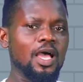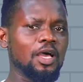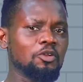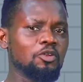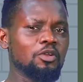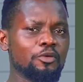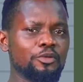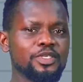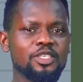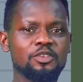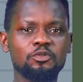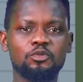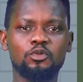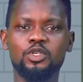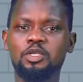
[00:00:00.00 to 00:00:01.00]
Another
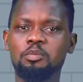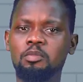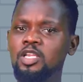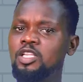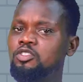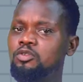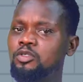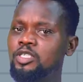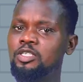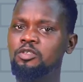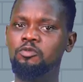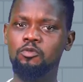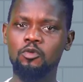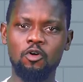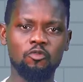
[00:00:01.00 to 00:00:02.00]
reason for the military
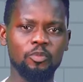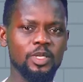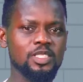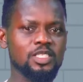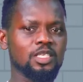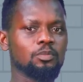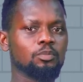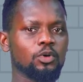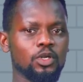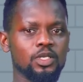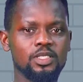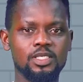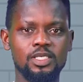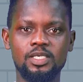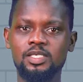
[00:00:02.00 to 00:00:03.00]
involvement in
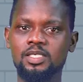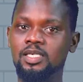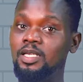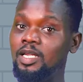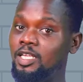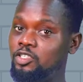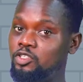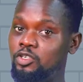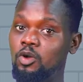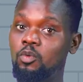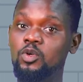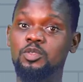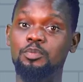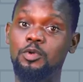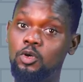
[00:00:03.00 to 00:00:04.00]
politics in Nigeria
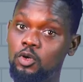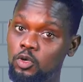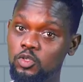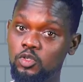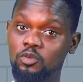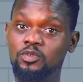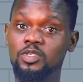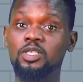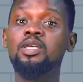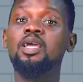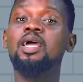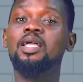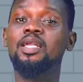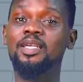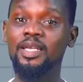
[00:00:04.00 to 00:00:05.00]
was because of the
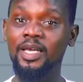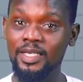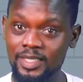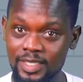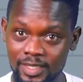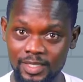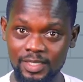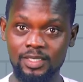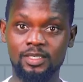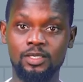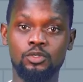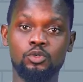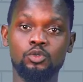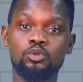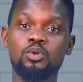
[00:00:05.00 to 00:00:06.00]

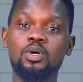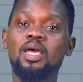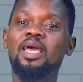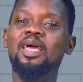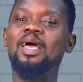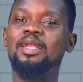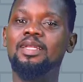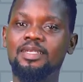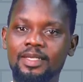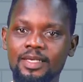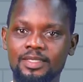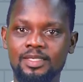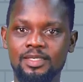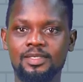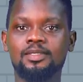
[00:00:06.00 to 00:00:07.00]
1962 and
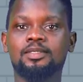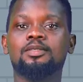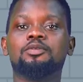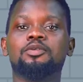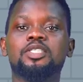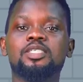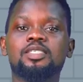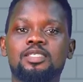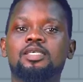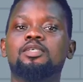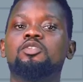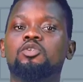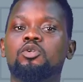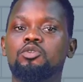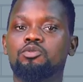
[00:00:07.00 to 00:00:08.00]
1963
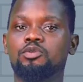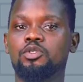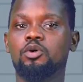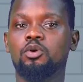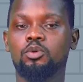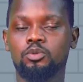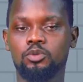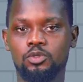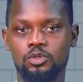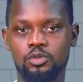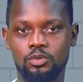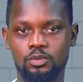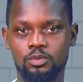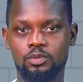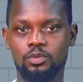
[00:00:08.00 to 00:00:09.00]
census results.
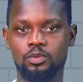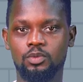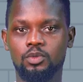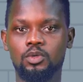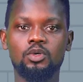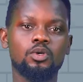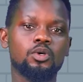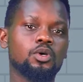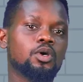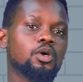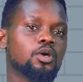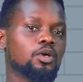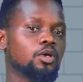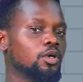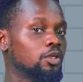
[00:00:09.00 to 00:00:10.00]

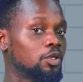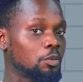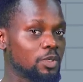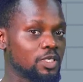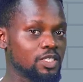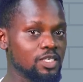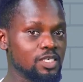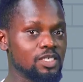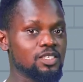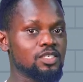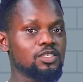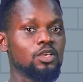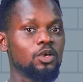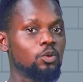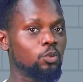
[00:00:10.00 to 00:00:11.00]
Number
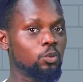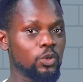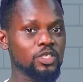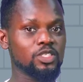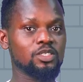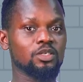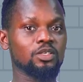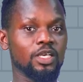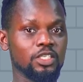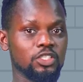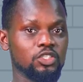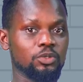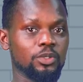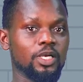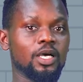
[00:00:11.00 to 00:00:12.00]
6. Western
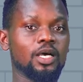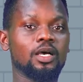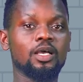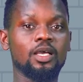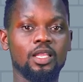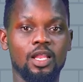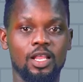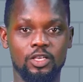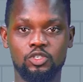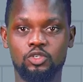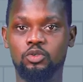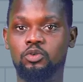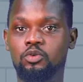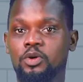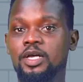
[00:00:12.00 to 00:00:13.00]
Nigeria
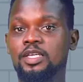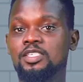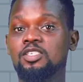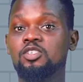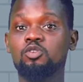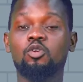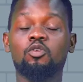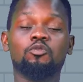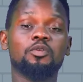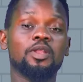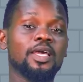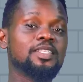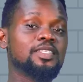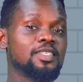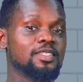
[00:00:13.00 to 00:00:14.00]
election crisis of
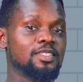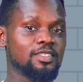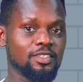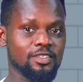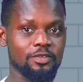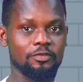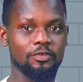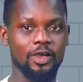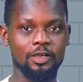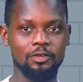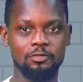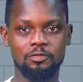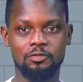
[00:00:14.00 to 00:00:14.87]
1965.